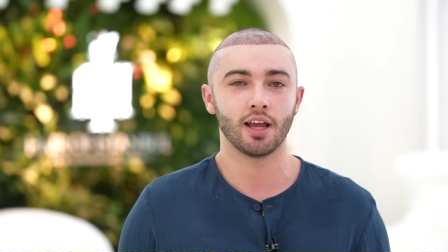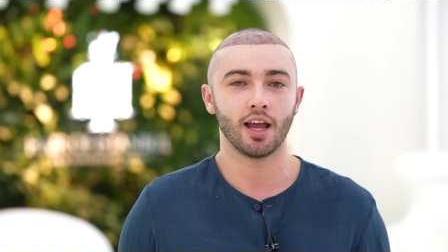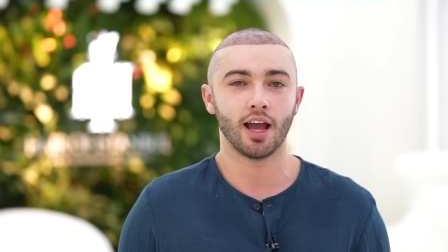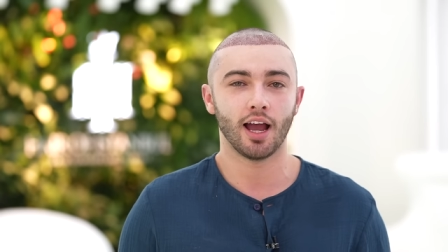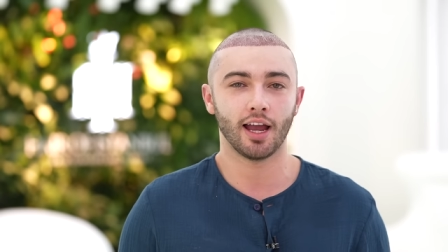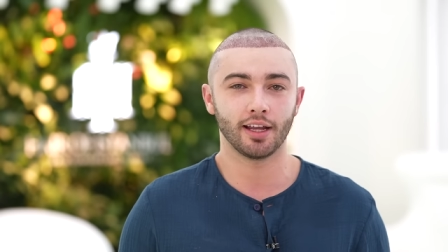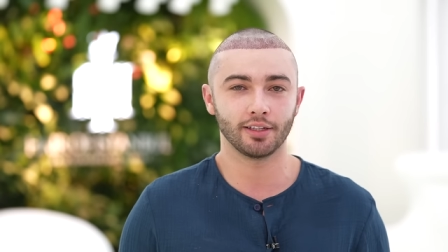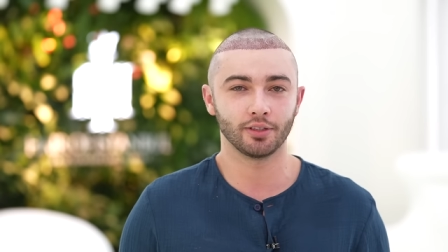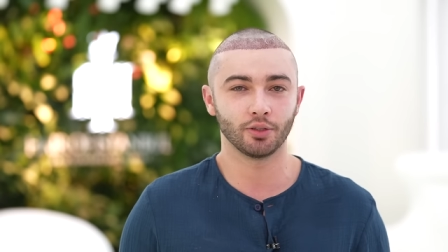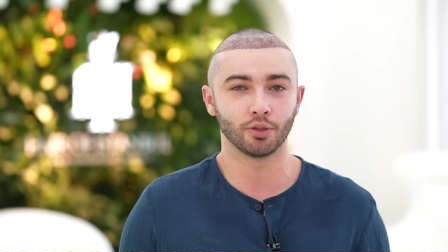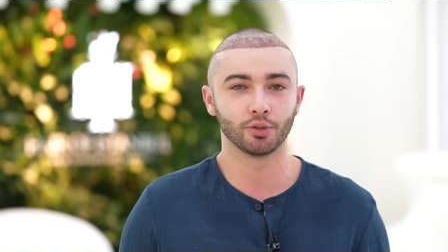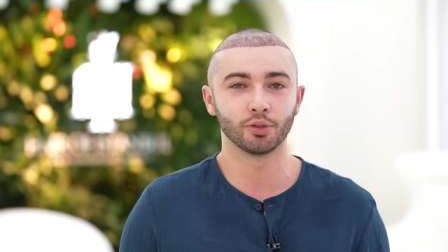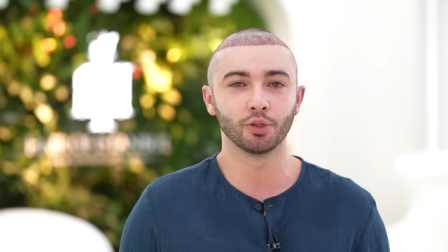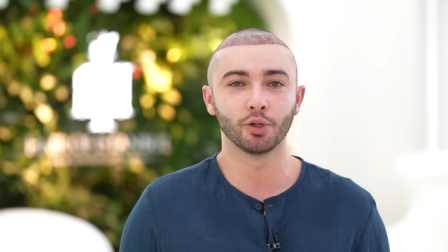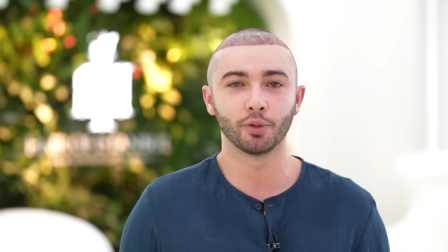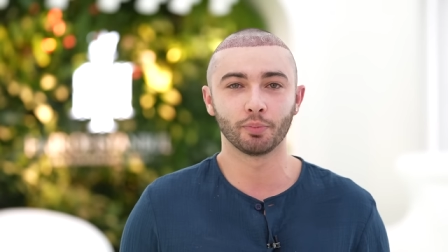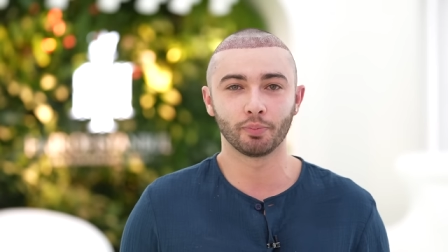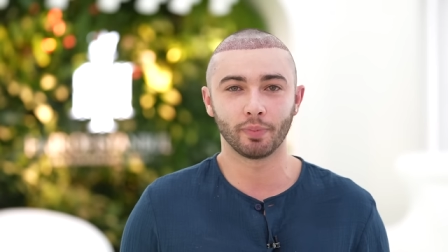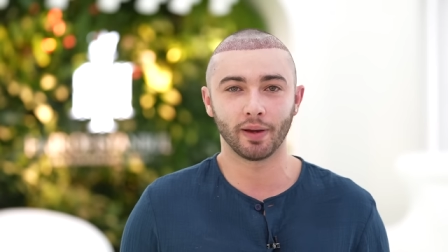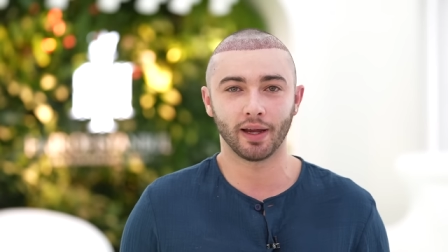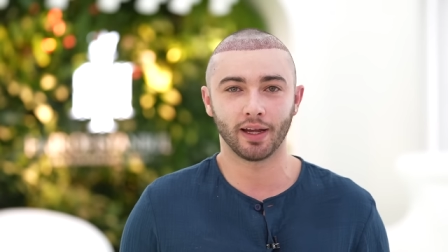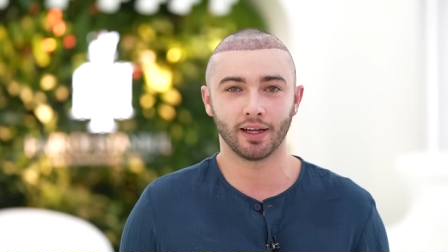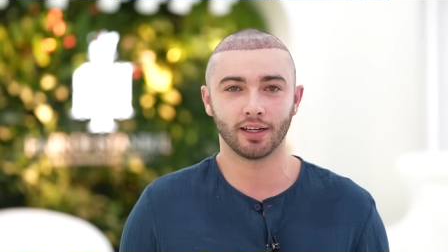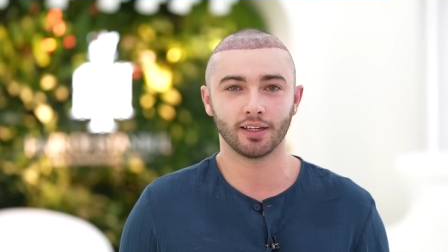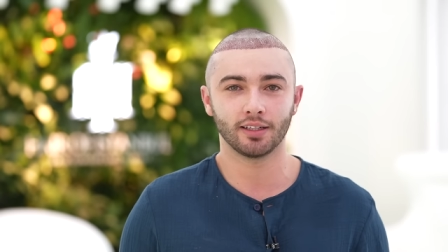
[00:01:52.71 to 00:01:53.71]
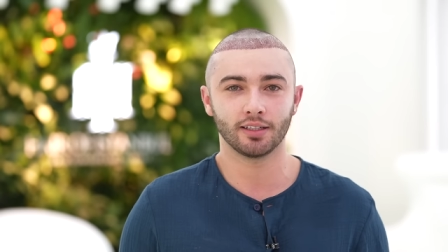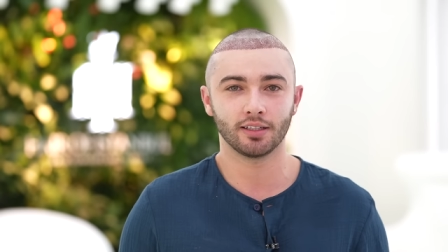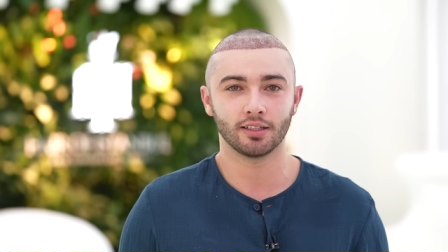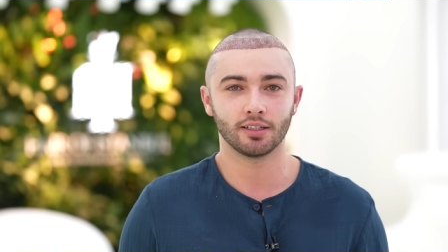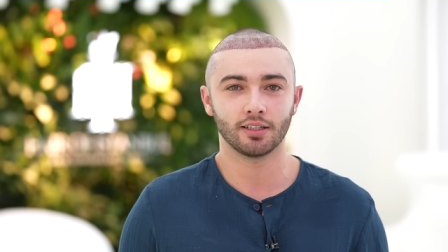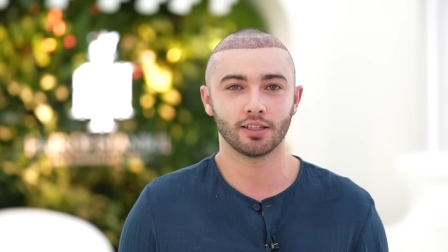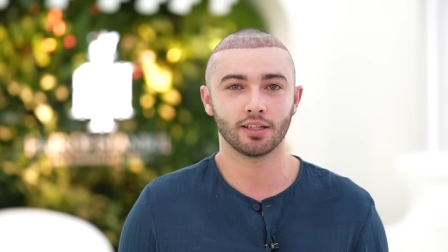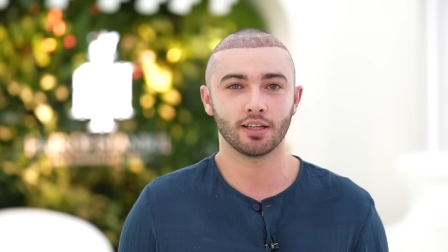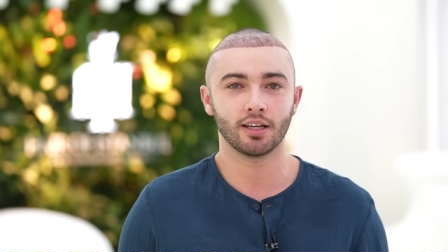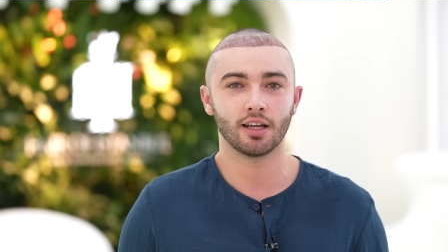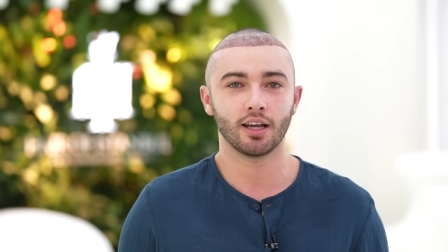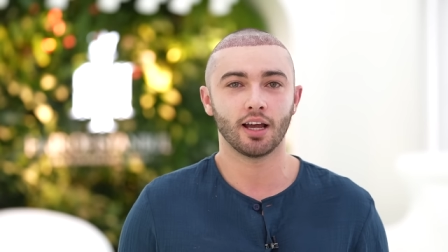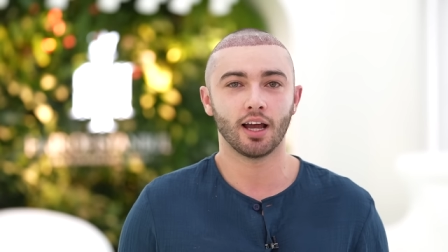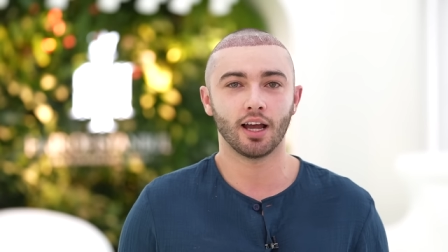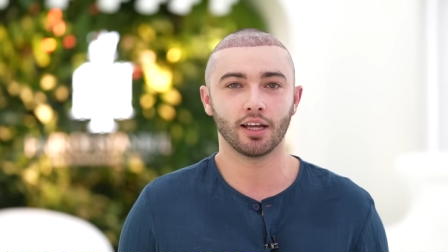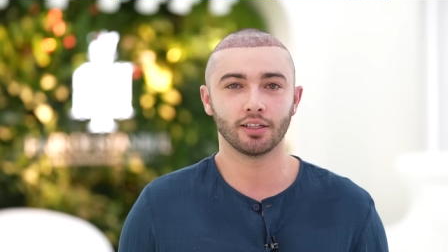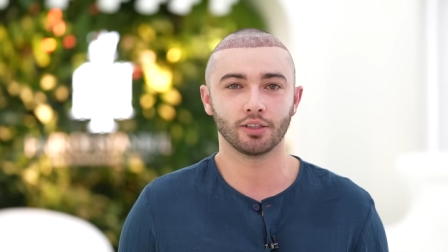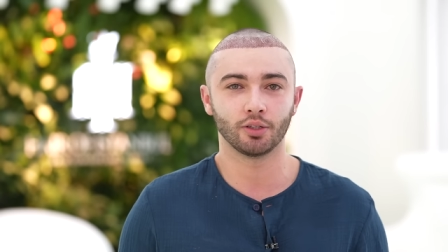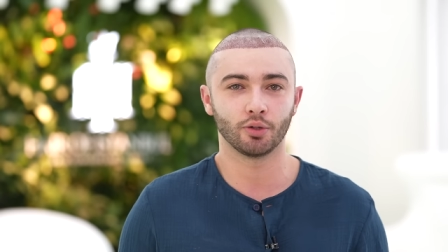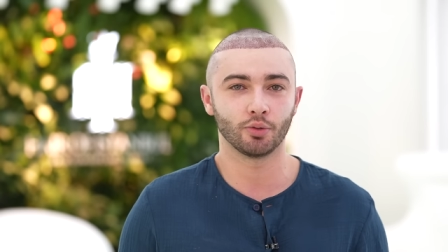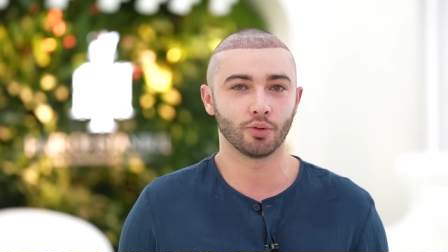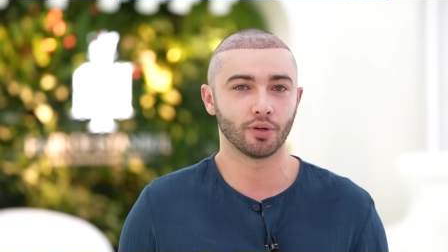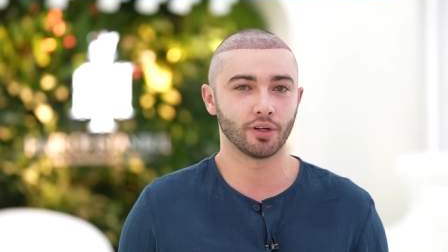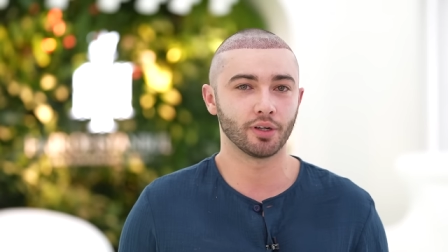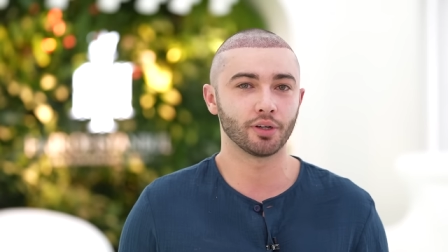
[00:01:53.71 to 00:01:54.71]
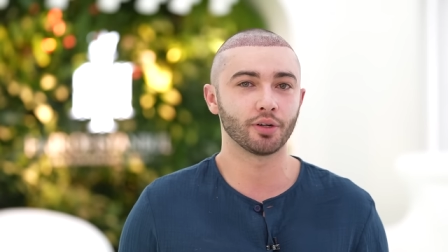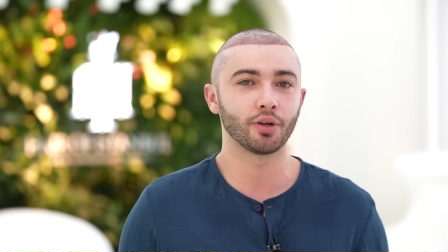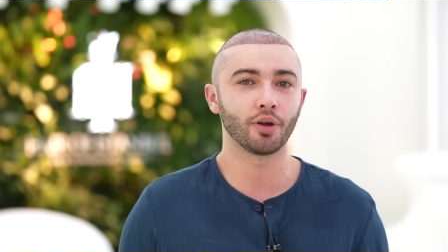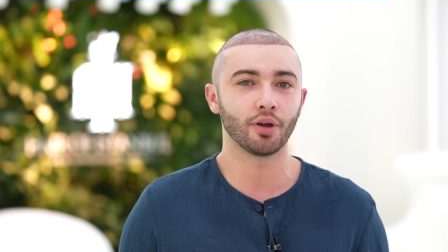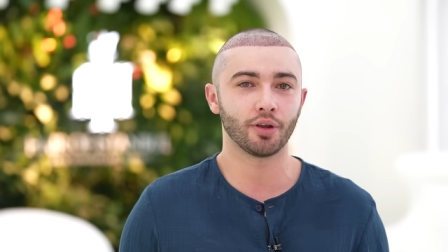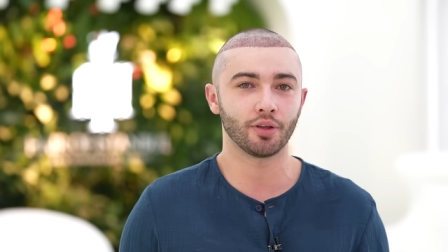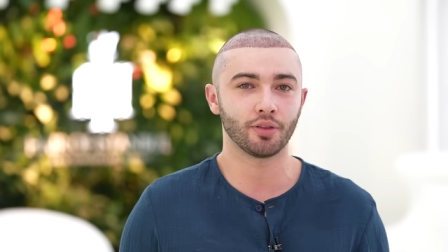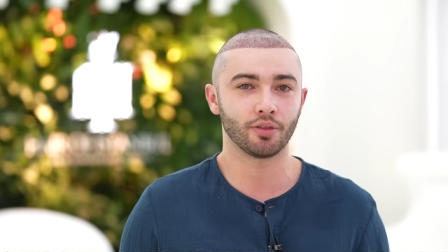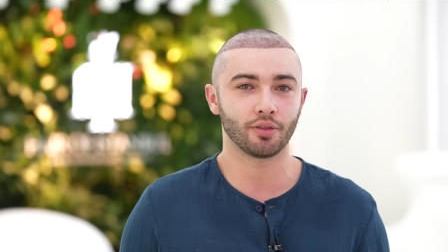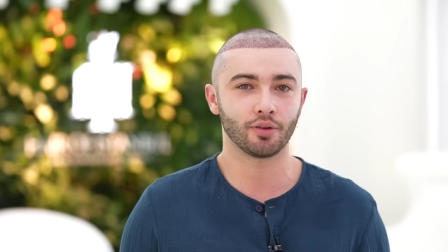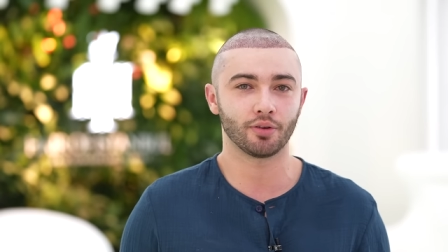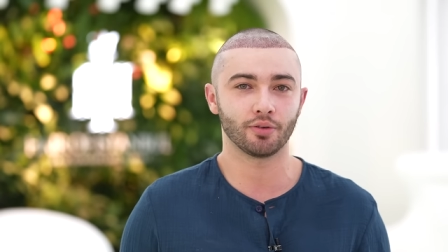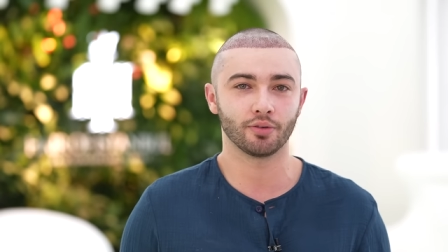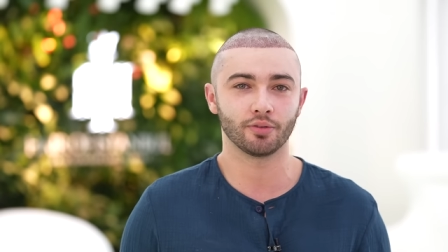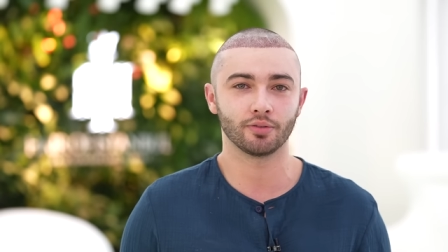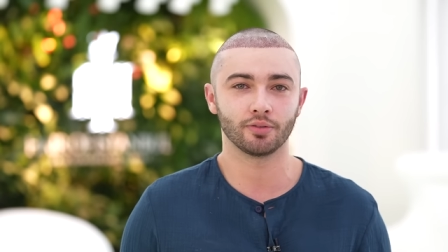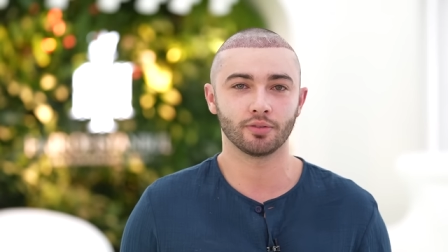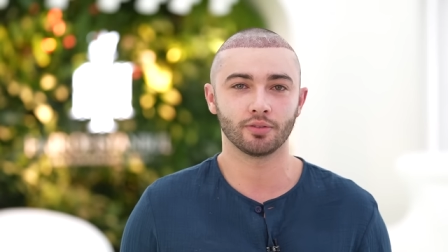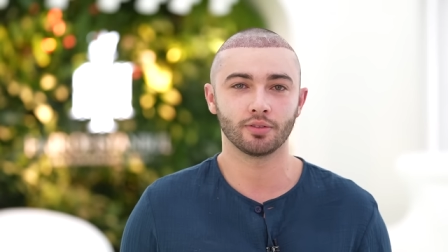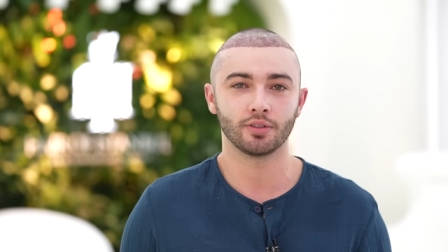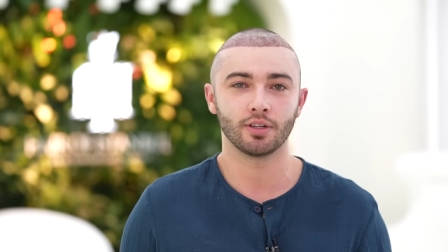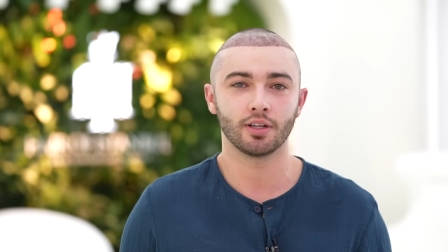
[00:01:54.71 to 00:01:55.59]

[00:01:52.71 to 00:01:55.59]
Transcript: I know your pain, I know what you're going through,